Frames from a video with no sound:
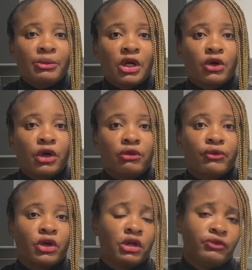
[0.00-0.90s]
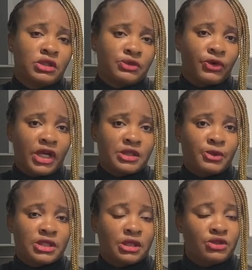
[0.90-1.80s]
you are going for. If it's for
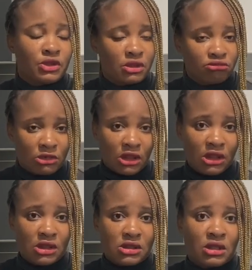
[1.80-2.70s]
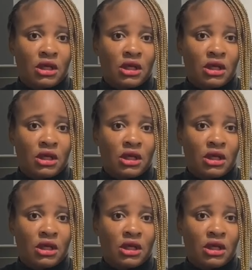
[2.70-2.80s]
Express Entry, the link is there.